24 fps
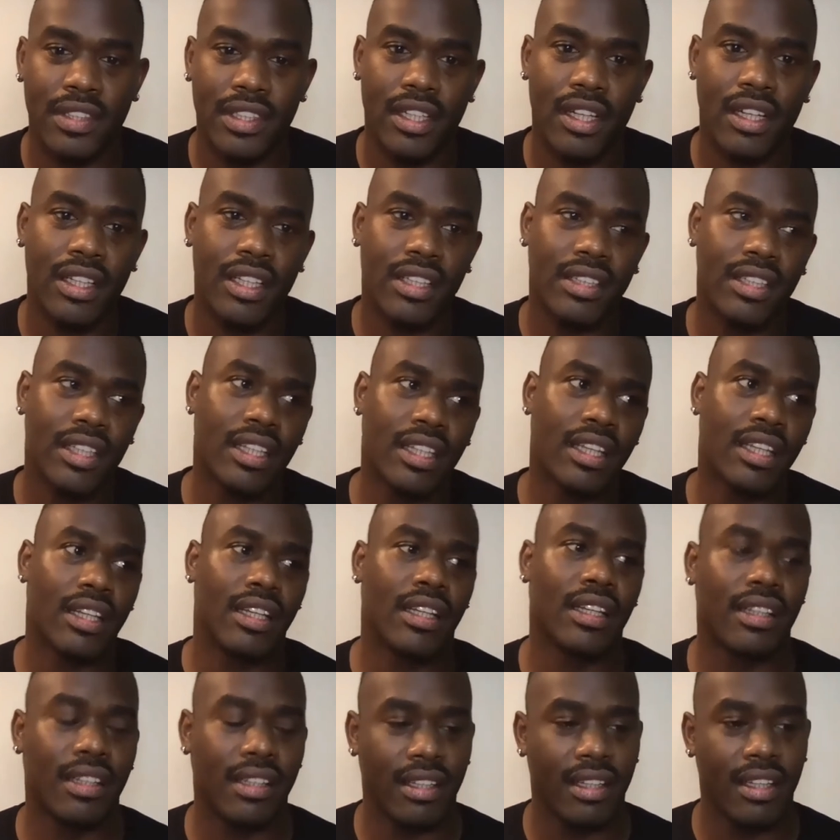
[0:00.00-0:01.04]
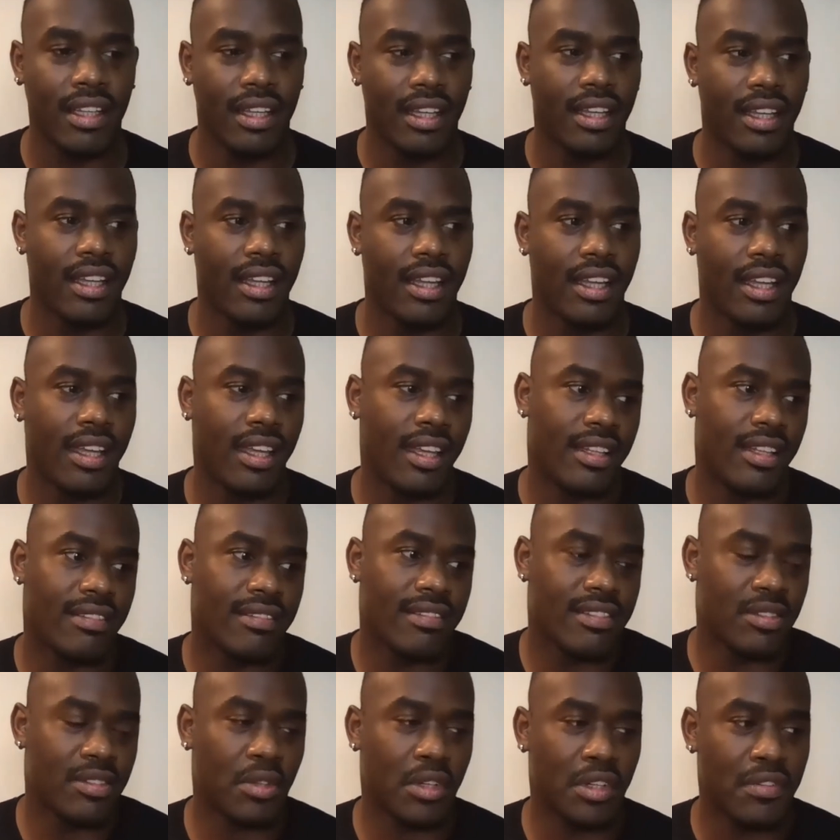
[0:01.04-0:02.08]
all. I think it it
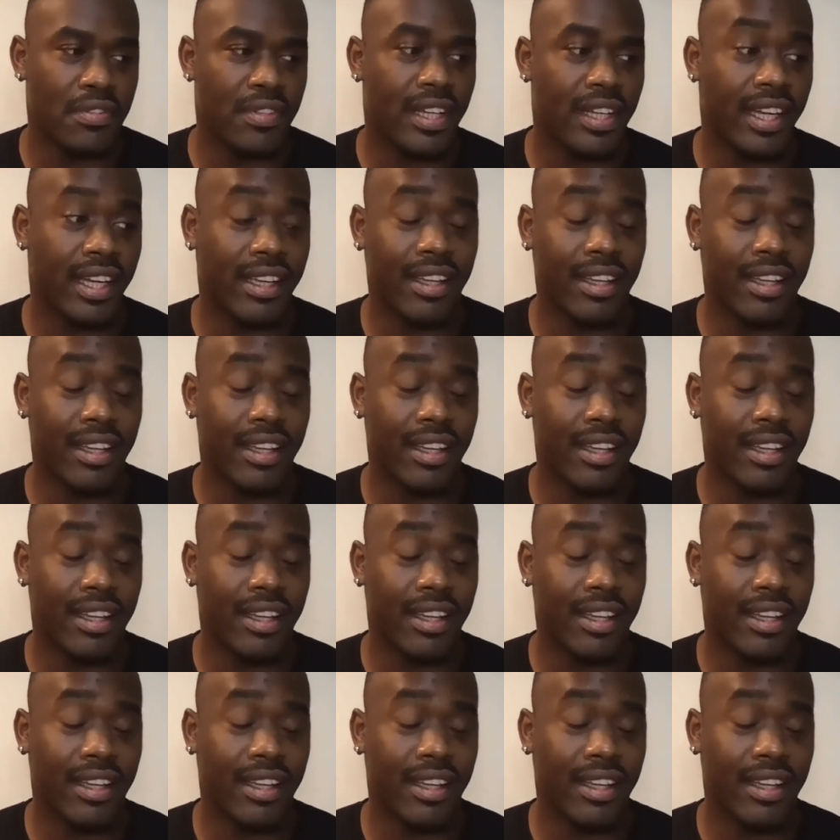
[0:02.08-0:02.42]
sort of like